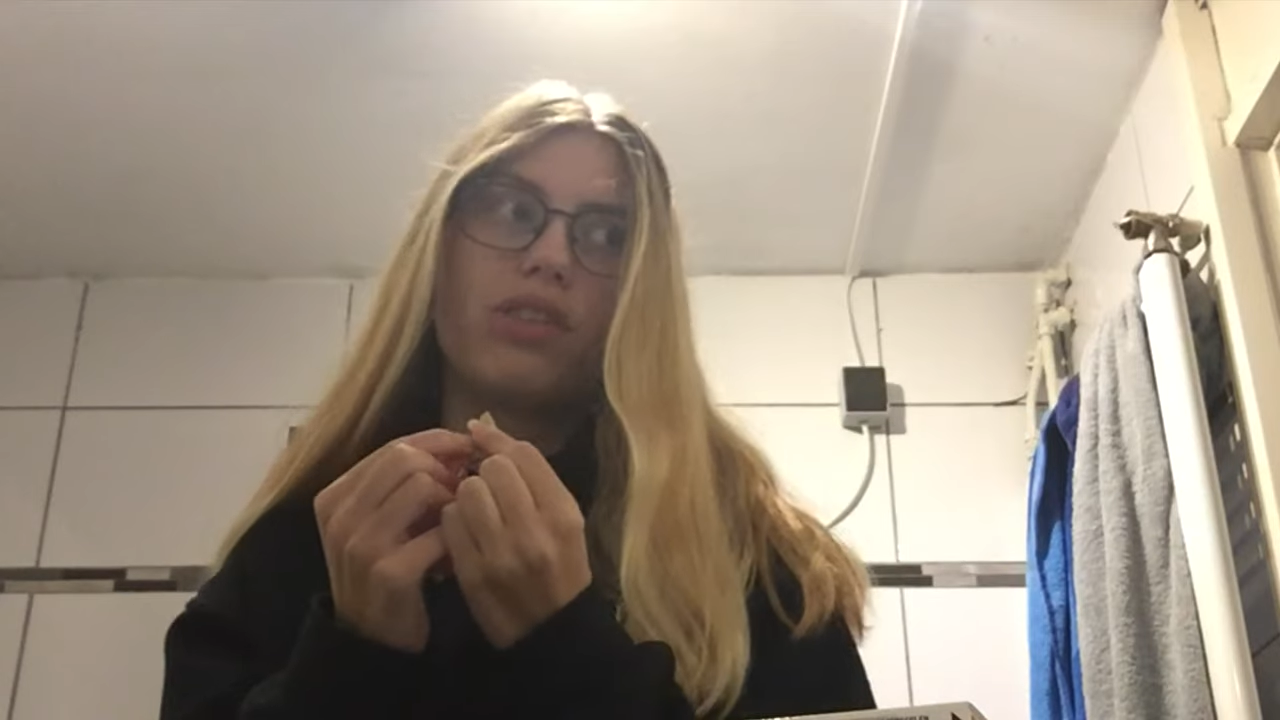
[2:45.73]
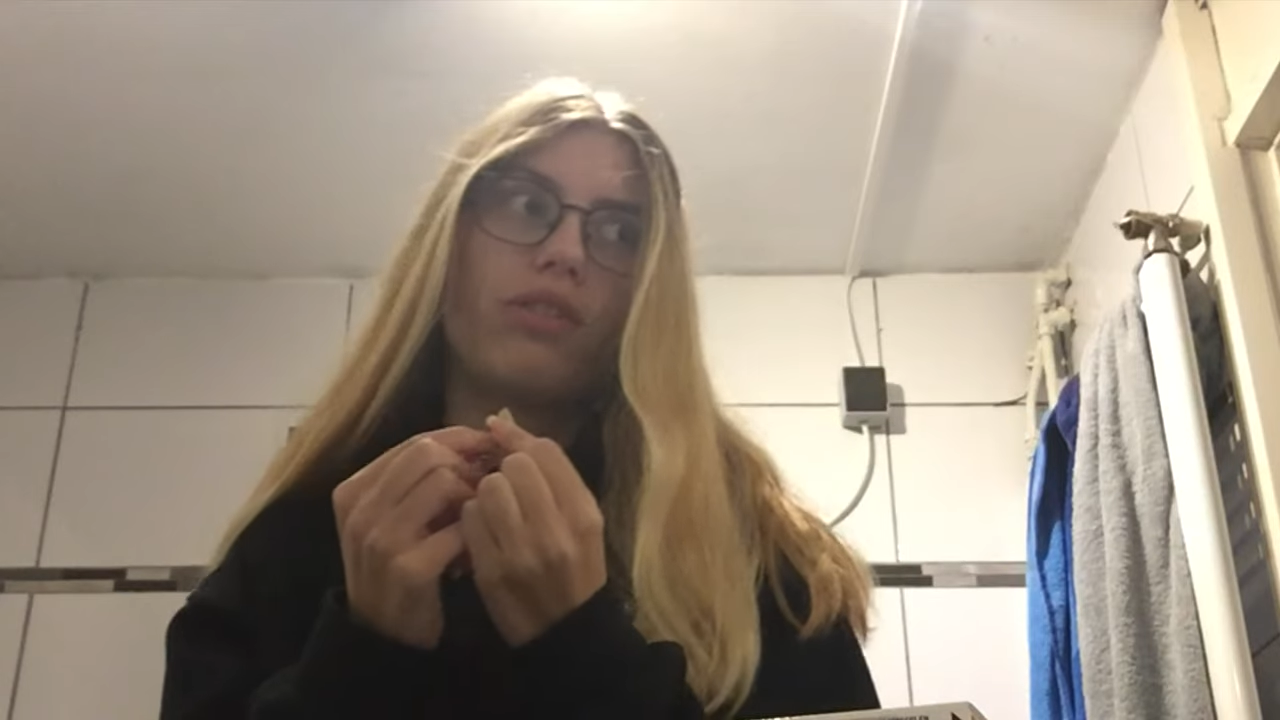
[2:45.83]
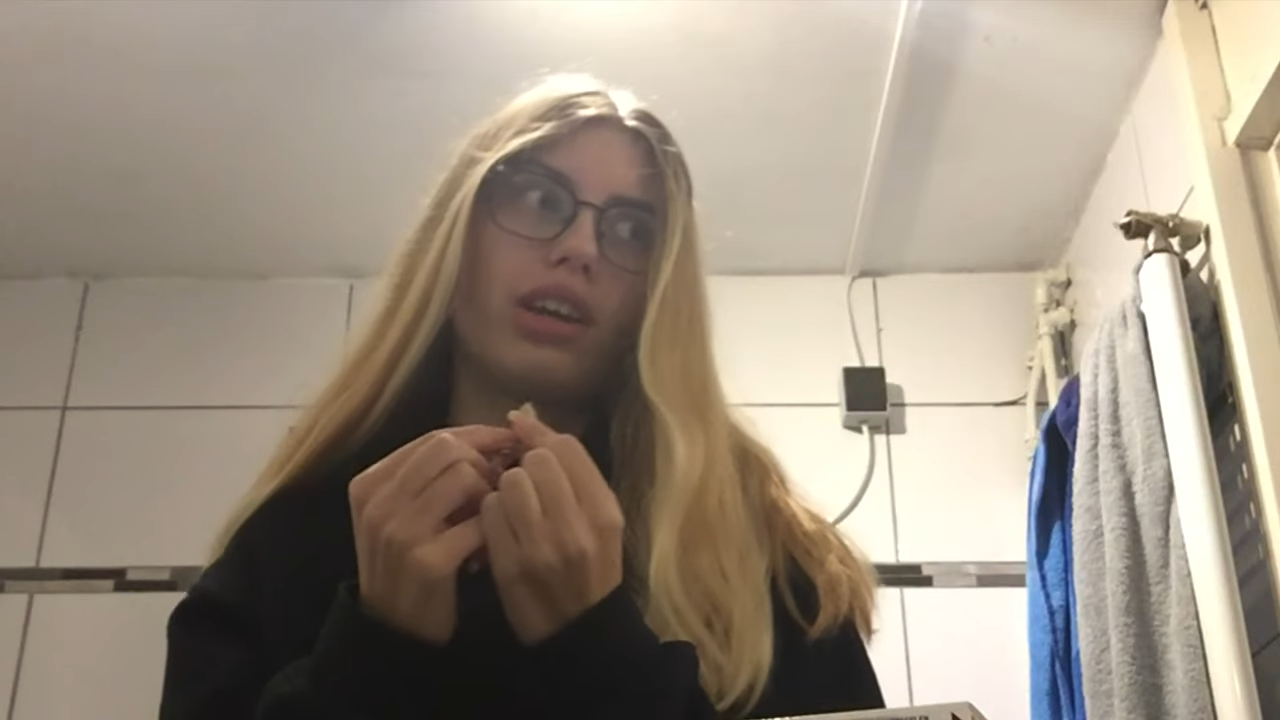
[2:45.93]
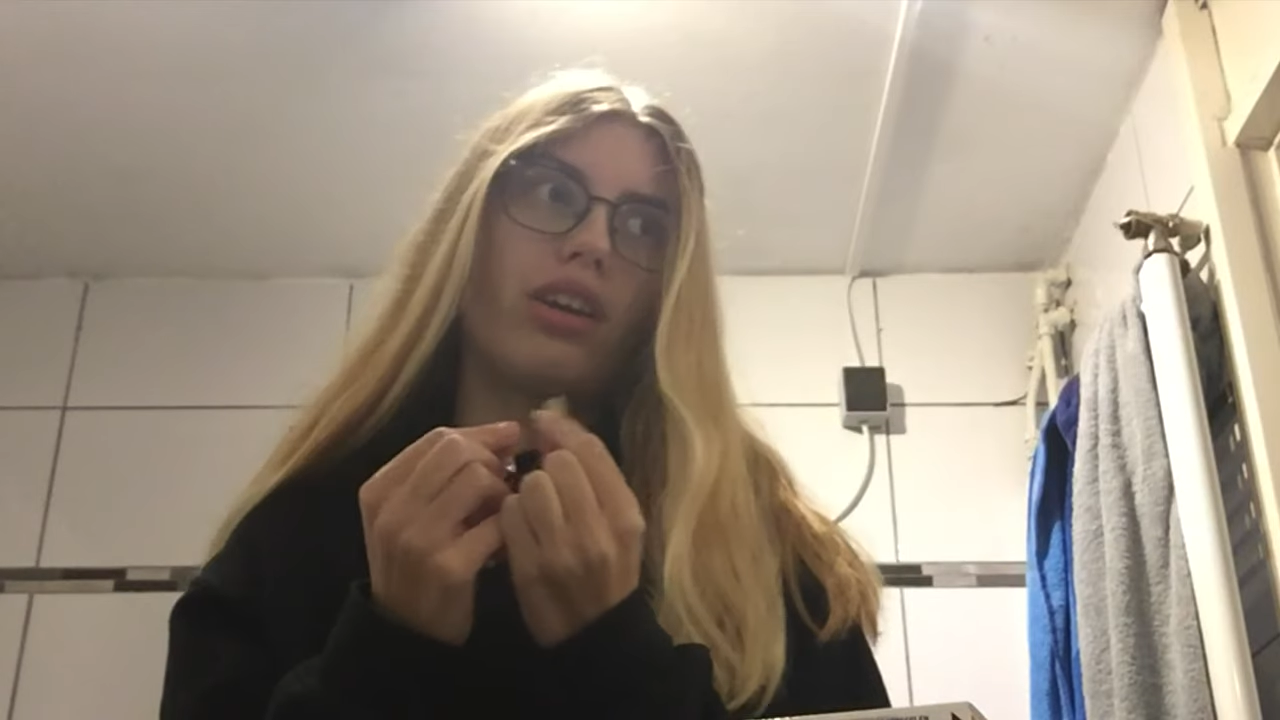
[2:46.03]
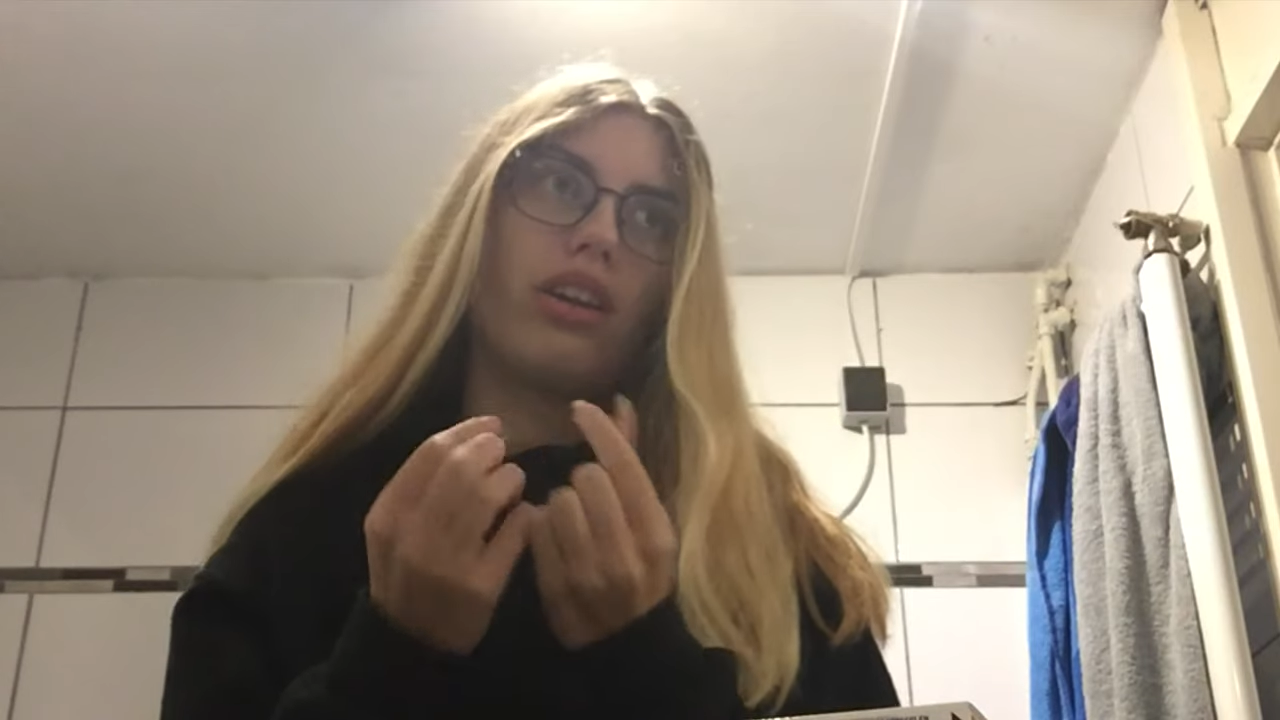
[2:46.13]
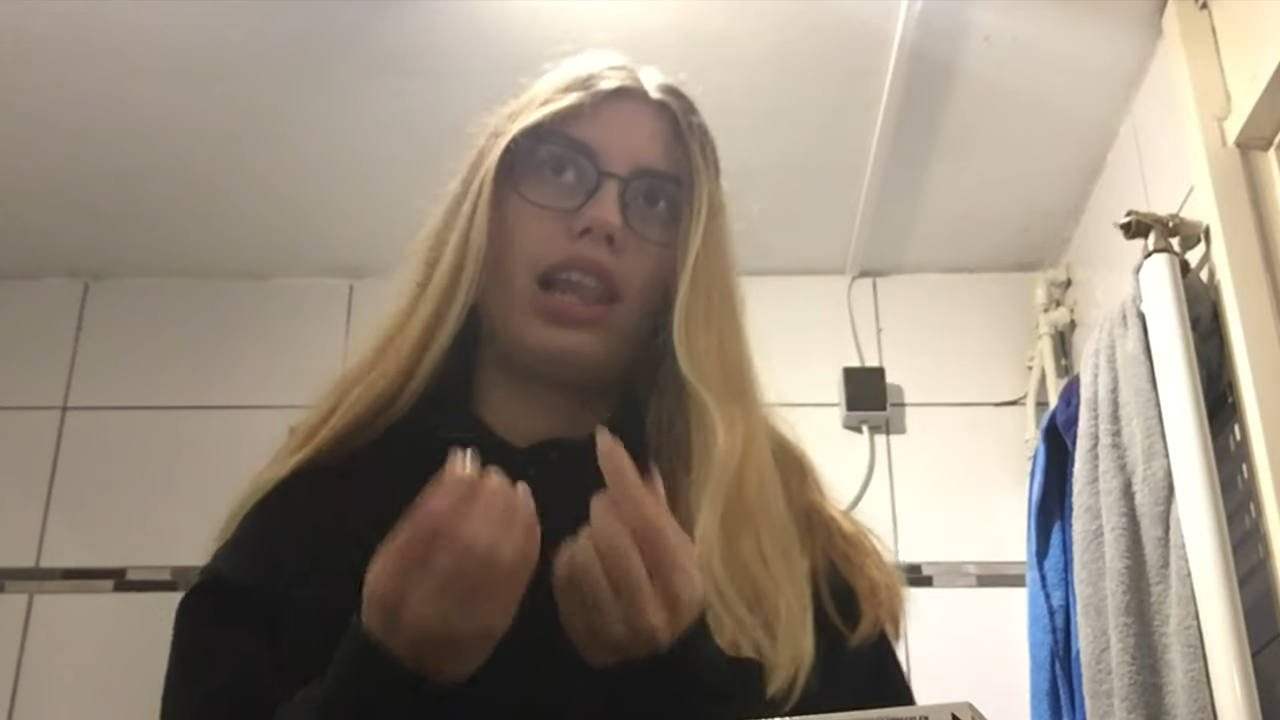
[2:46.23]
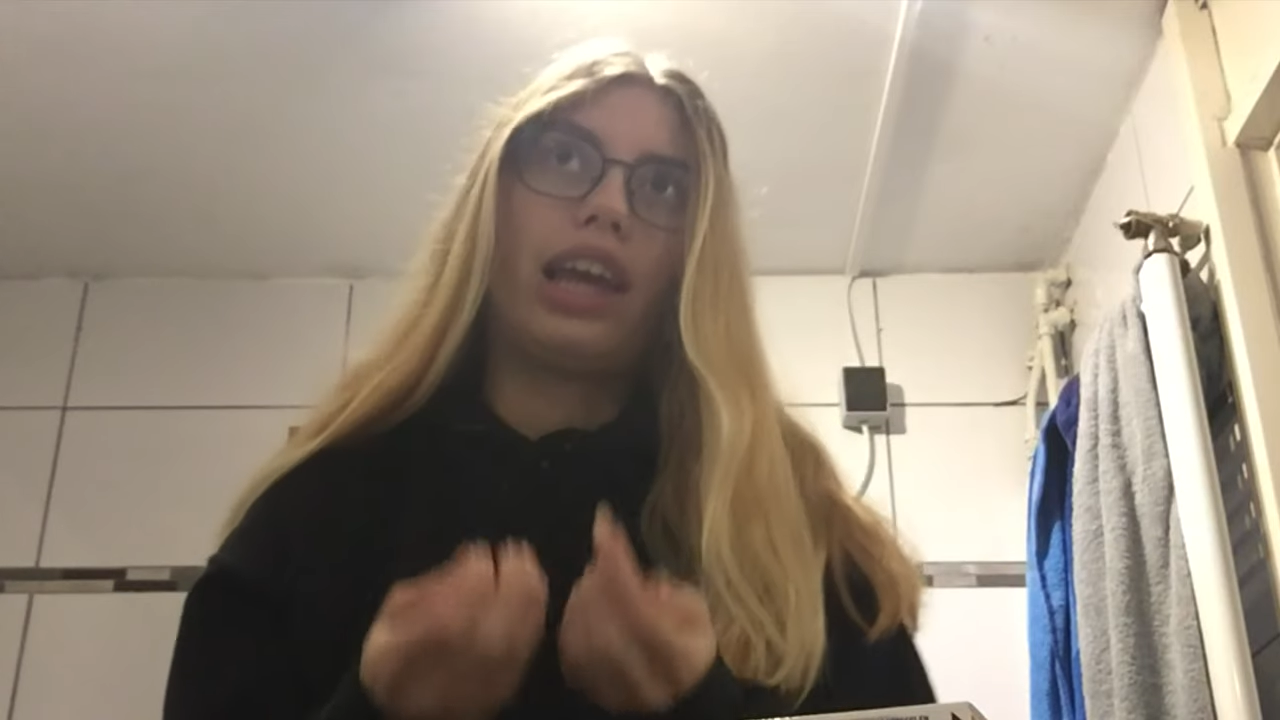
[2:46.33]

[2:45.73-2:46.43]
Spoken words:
I already got